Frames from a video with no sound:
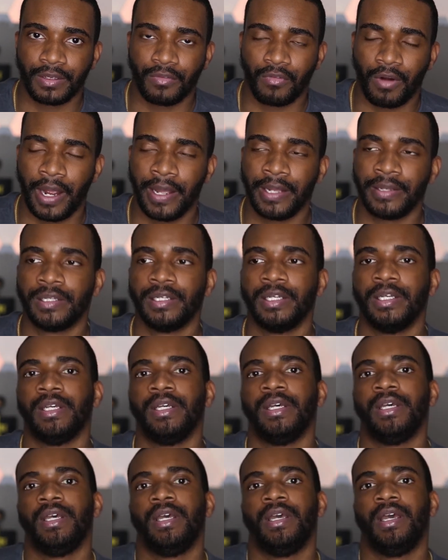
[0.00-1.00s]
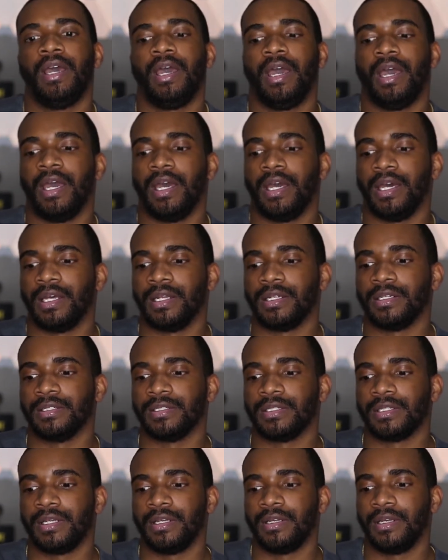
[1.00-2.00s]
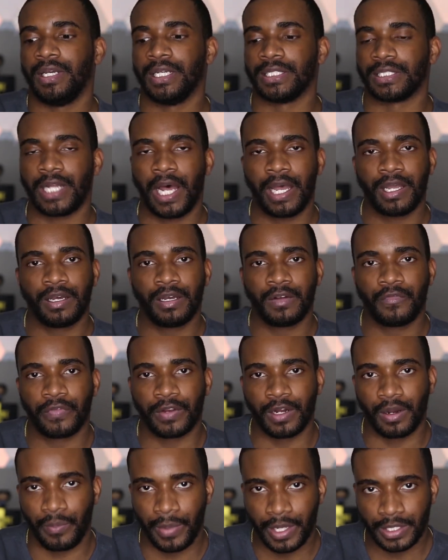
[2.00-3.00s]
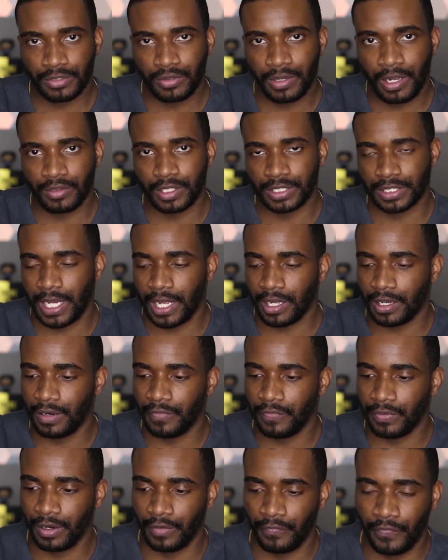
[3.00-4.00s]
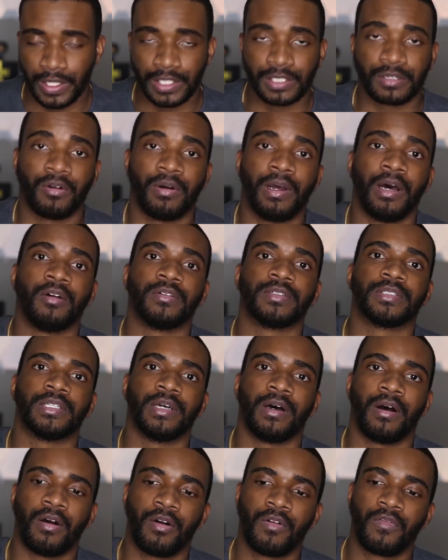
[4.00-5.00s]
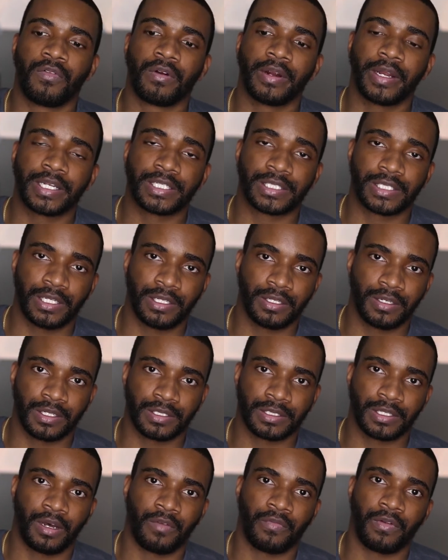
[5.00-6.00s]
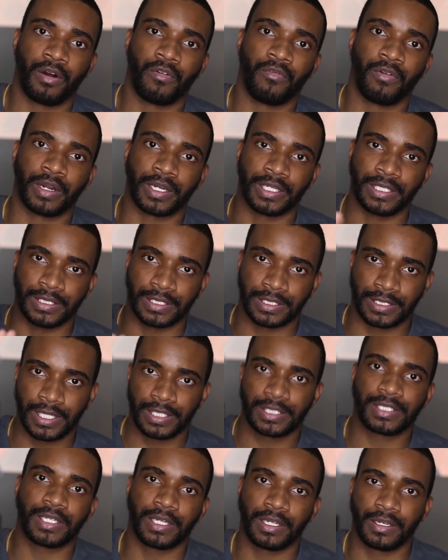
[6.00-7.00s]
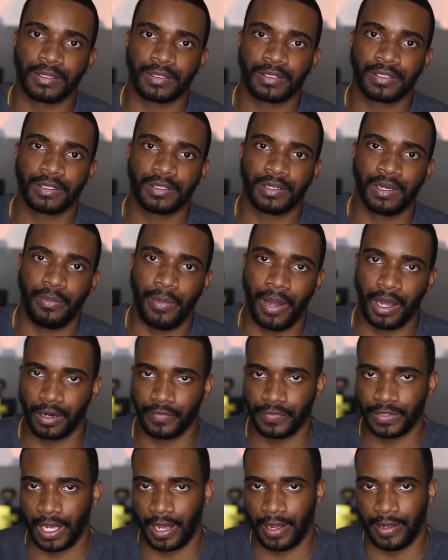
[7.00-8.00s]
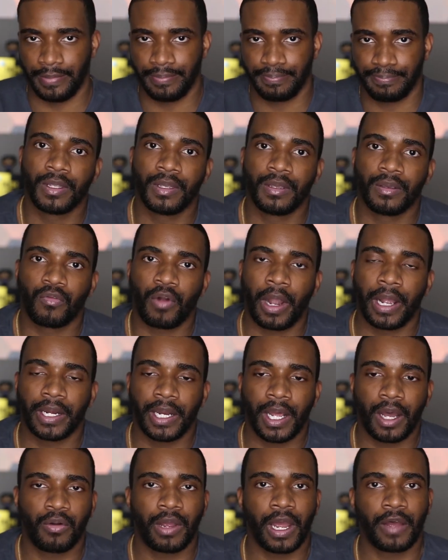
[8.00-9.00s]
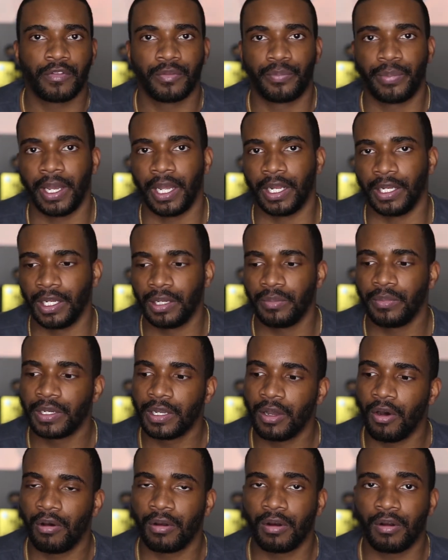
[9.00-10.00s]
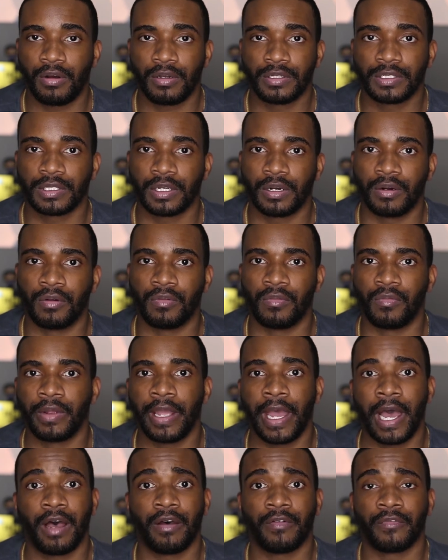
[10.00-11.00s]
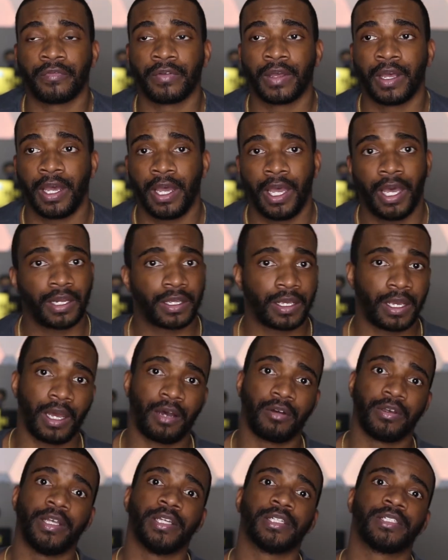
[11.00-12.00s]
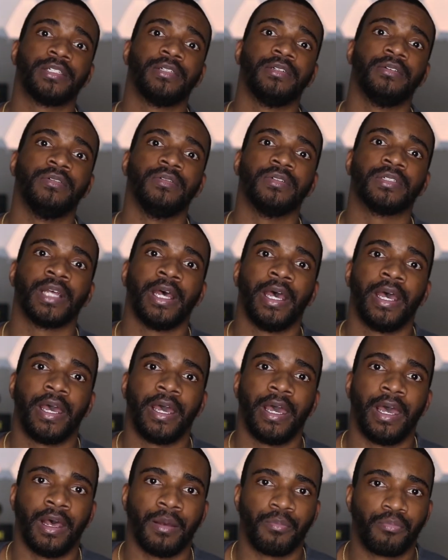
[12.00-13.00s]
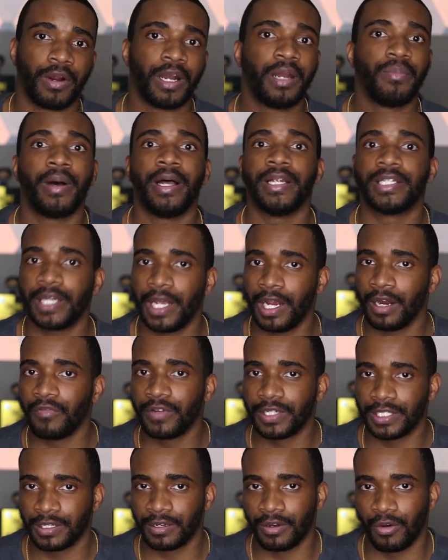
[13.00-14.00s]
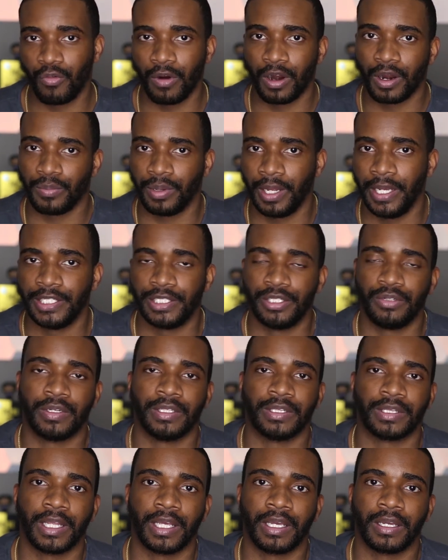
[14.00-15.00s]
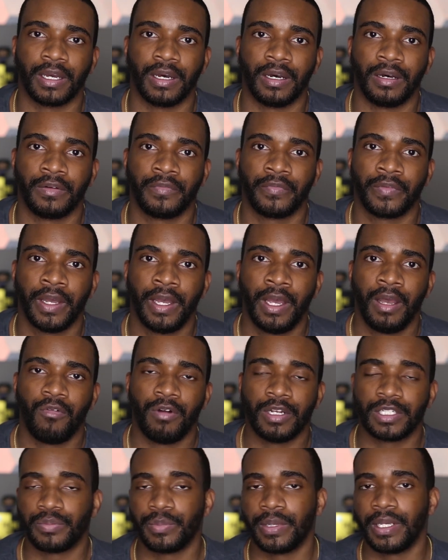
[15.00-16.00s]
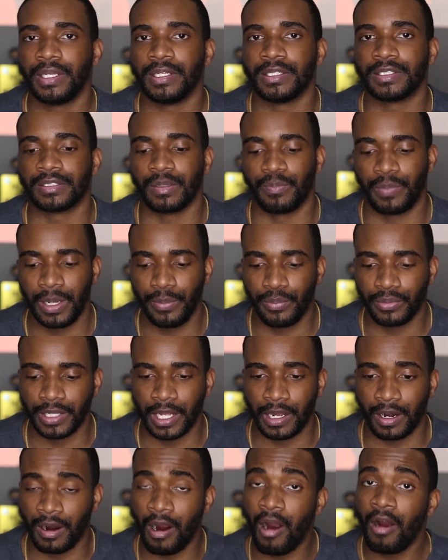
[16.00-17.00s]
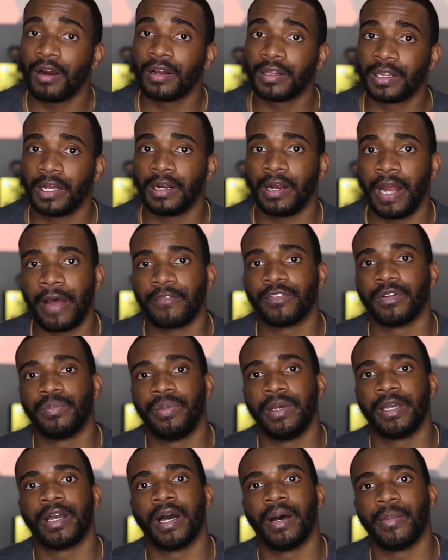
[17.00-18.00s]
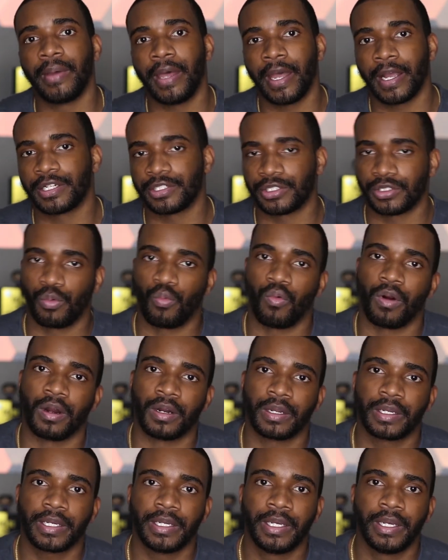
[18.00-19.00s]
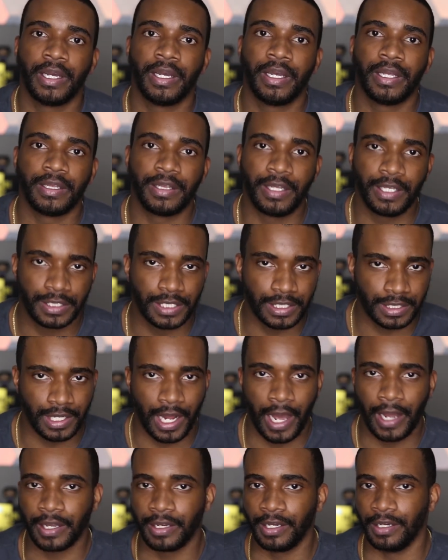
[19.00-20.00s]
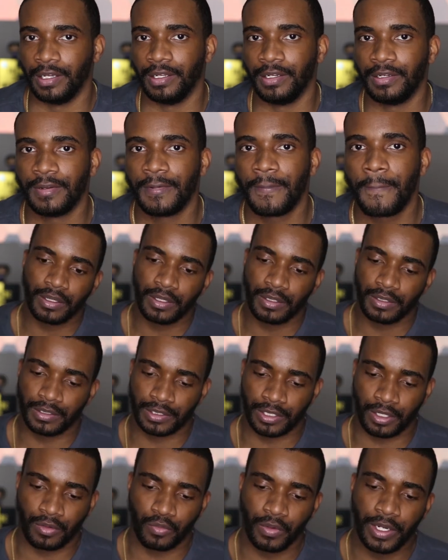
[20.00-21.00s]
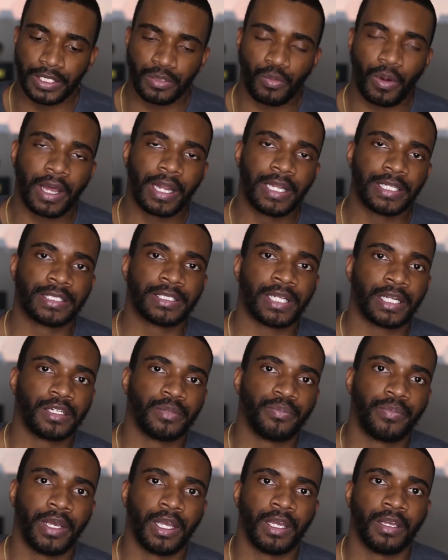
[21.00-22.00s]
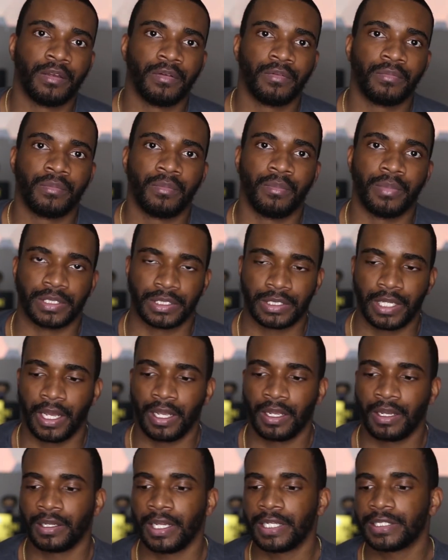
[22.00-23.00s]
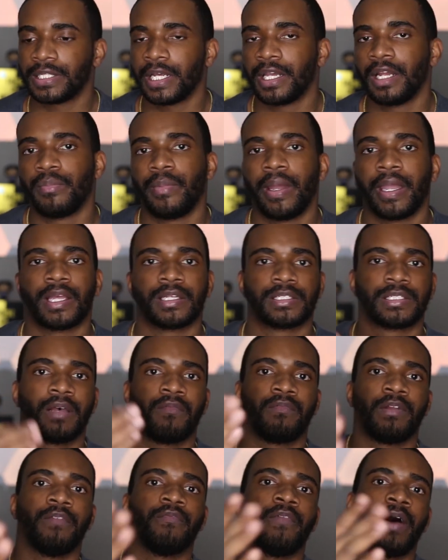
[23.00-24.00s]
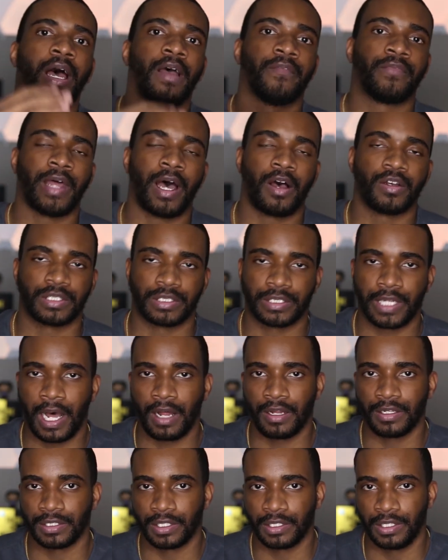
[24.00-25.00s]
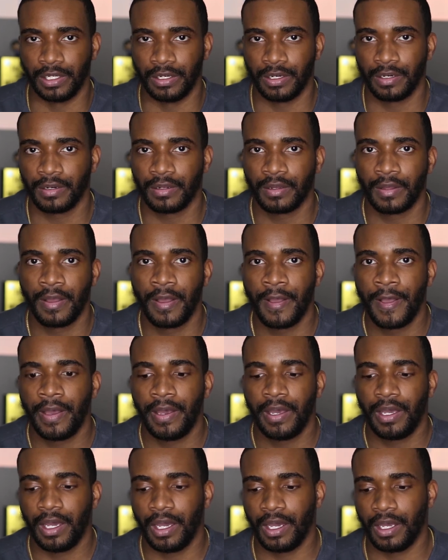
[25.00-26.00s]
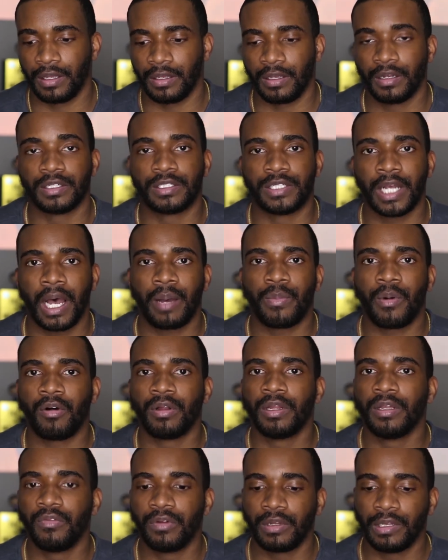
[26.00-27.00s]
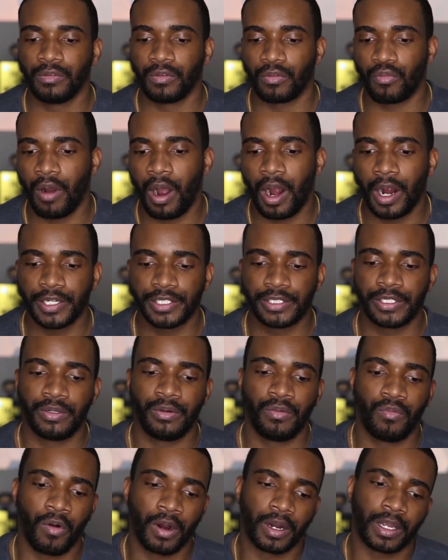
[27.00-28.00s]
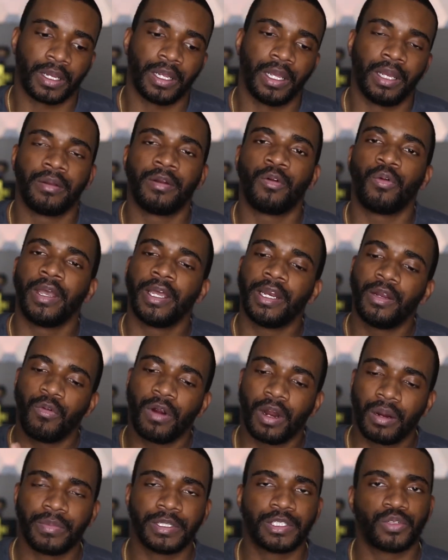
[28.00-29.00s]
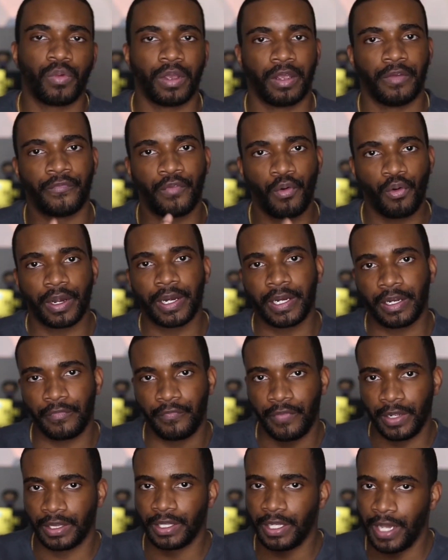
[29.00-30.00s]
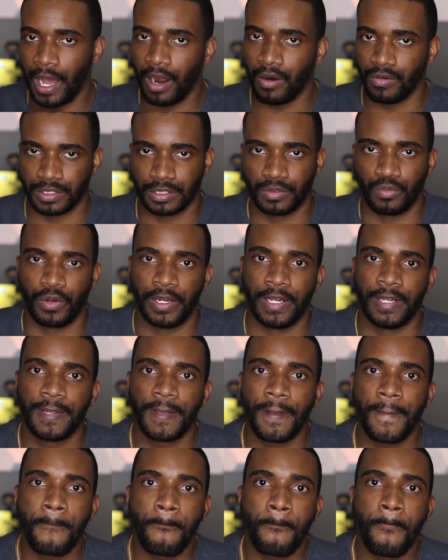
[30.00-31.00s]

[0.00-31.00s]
right? And it's not good for your mental health. It's not good for your physical health to overextend yourself over a consistent amount of time. Right now, we have the pandemic going on, so we have headcount issues at pretty much every single workplace you can think of, which means the people that are there have to pick up extra work. This is not good. So, the reason why this is such a big mistake let's say you're making $75,000 a year, and your job only really requires you working anywhere in between 40 to 50 hours a week